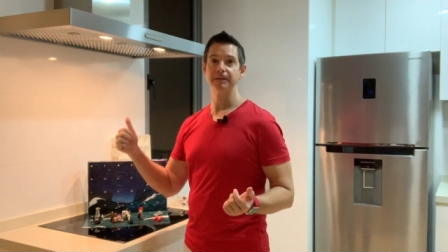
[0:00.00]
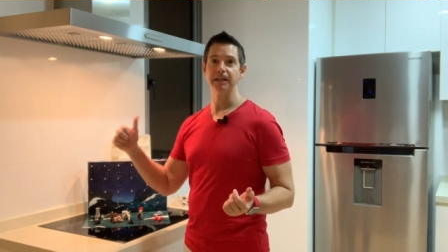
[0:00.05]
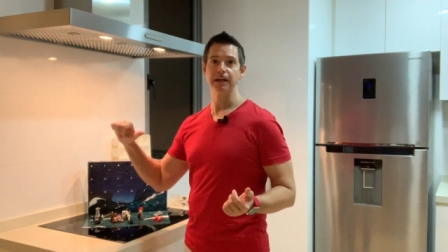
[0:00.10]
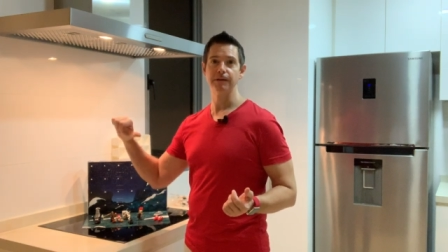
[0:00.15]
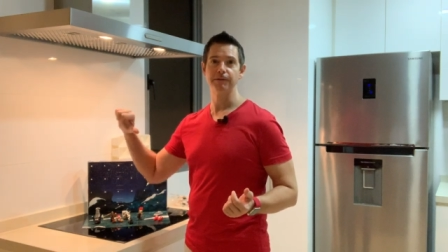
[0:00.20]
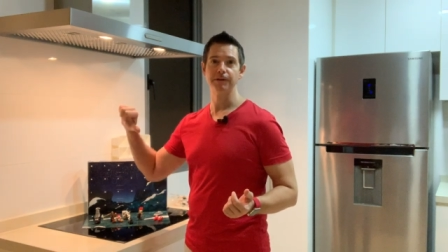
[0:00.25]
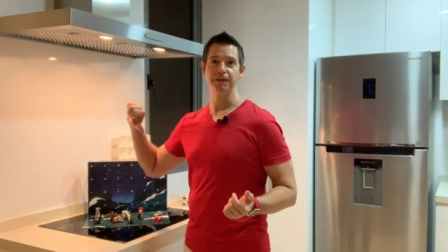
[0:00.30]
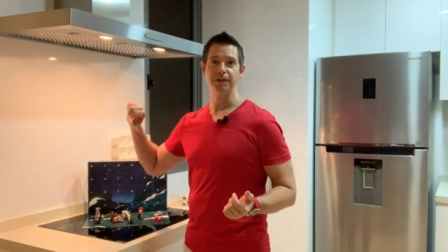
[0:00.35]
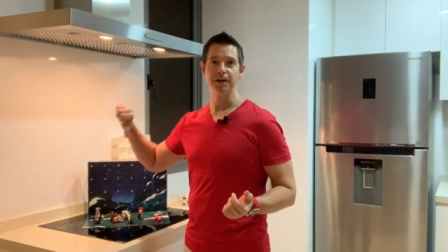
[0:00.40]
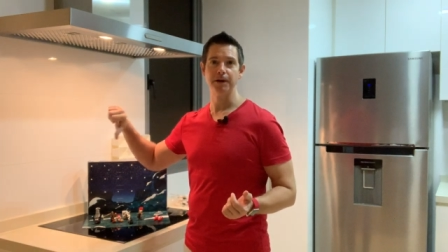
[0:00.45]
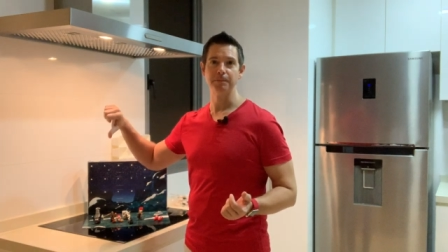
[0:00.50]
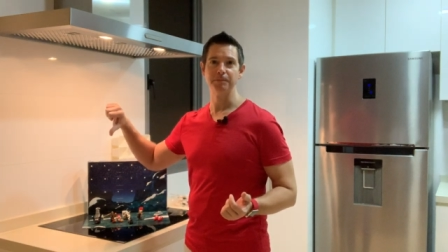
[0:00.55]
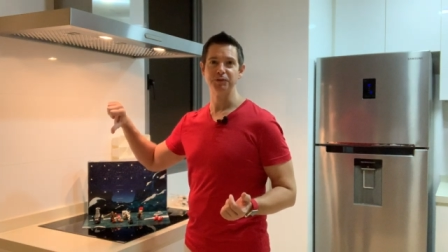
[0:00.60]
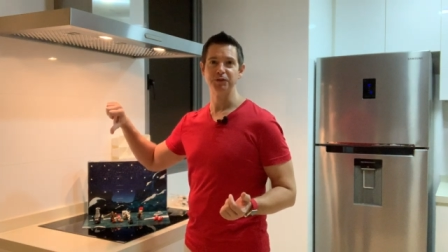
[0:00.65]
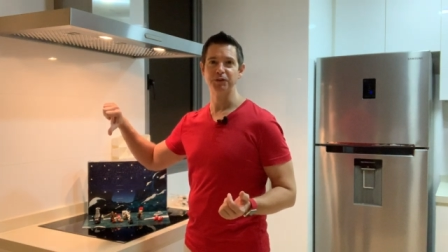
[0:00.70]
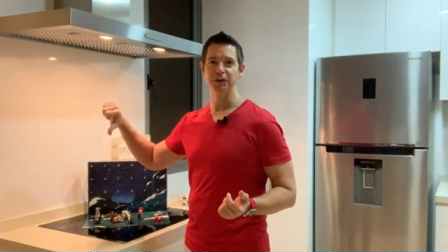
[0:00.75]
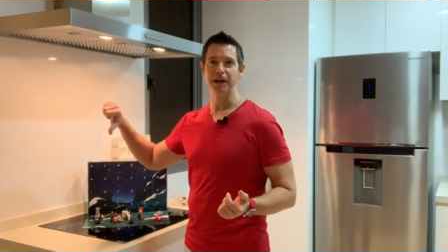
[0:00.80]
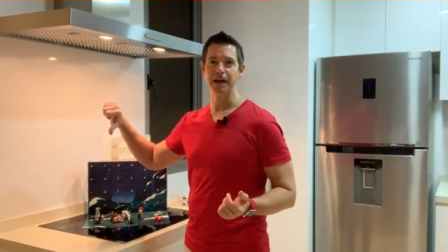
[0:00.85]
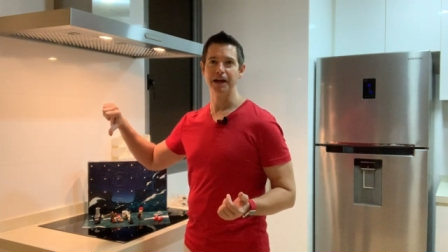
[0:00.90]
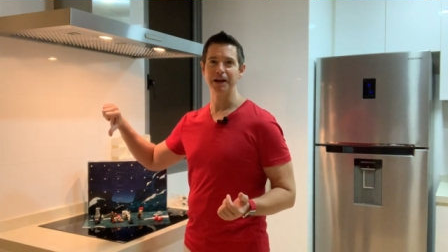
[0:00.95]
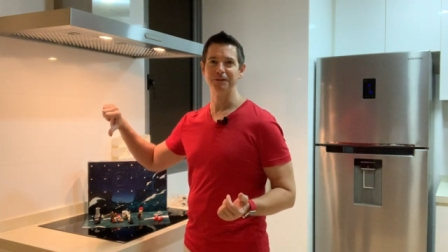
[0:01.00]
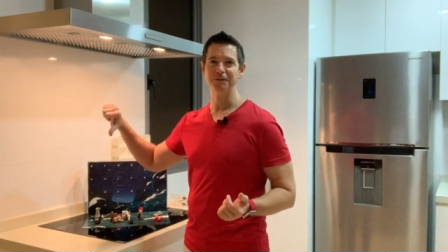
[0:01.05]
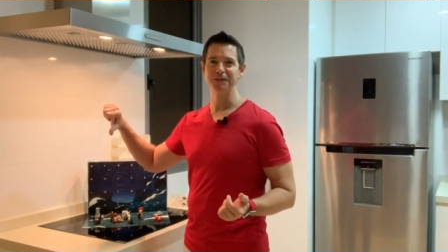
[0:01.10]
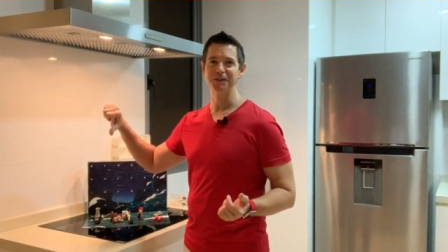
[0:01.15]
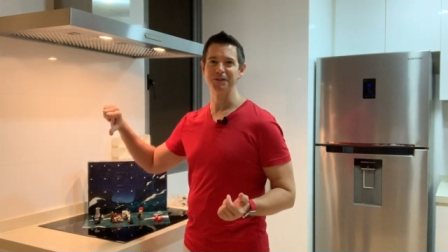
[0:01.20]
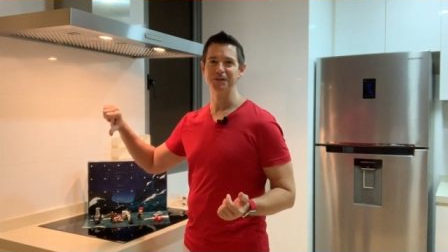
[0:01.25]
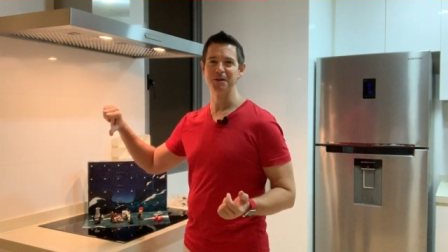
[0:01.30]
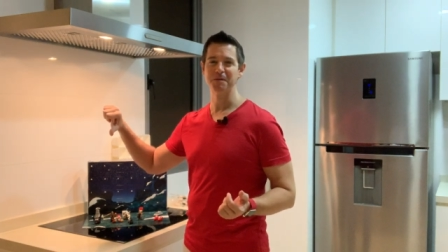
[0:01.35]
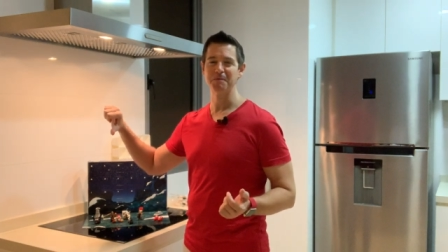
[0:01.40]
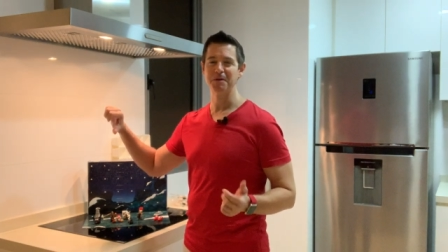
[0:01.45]
gave a thumbs down to
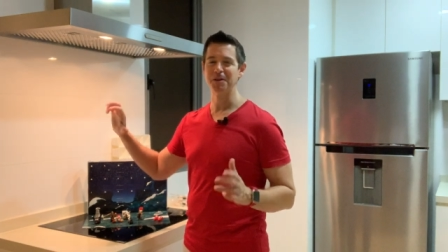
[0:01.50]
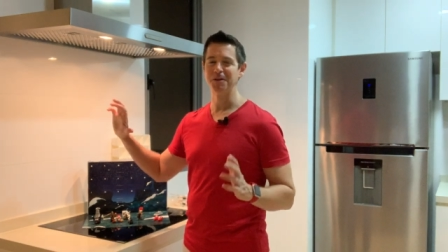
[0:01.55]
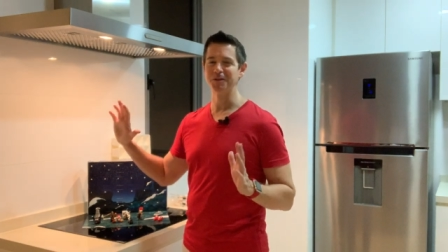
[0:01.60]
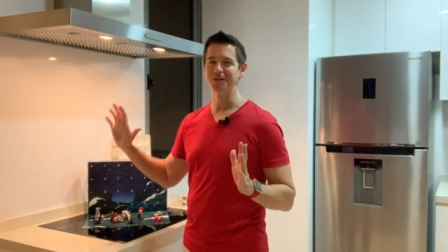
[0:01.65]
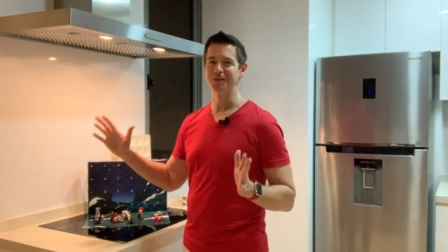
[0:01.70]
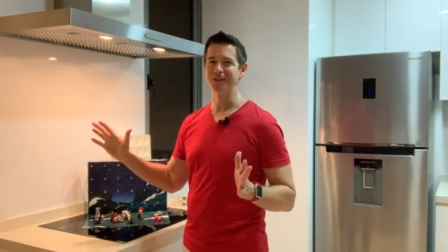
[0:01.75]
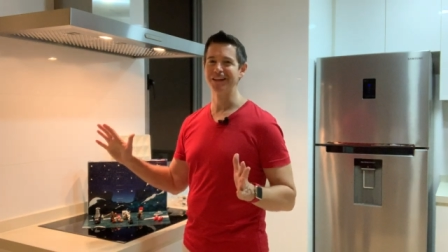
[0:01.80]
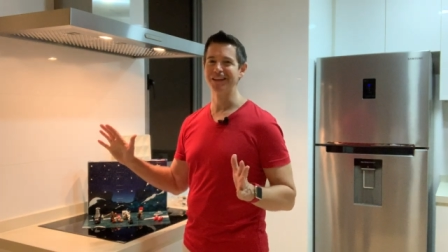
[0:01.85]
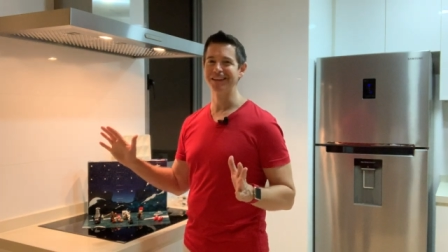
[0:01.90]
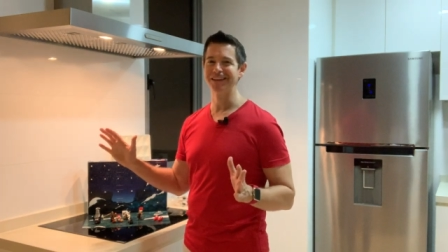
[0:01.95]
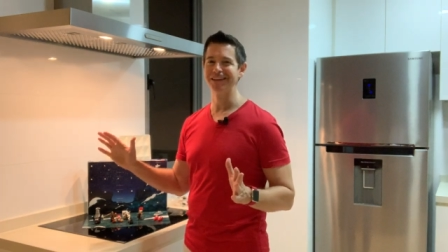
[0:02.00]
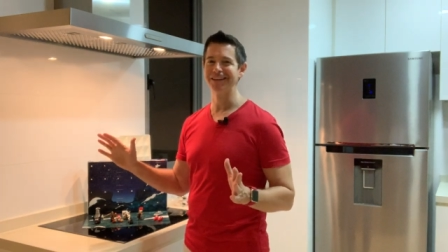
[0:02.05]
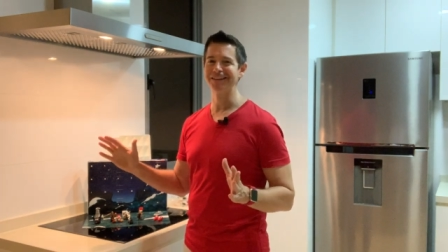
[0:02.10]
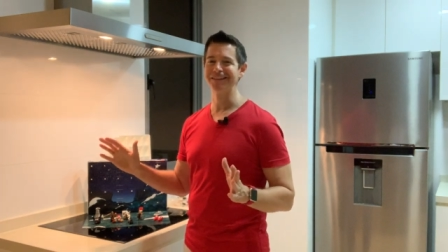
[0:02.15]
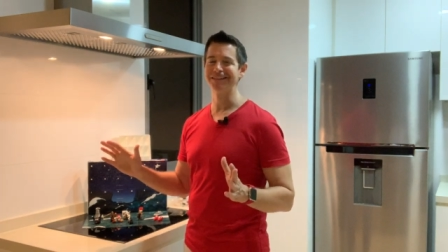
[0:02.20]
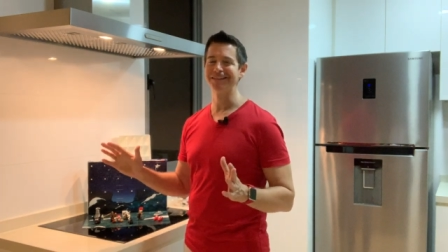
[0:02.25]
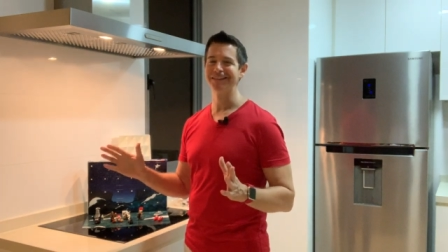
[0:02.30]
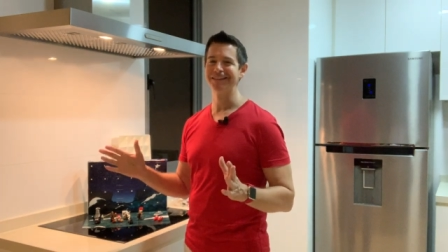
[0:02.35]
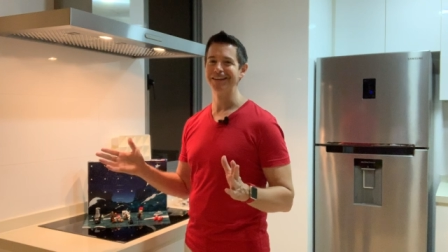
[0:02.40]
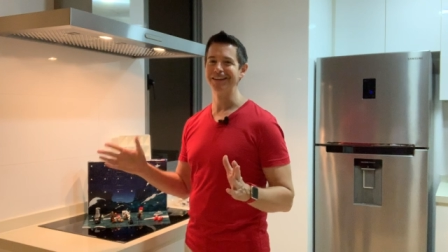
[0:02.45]
some others, I think,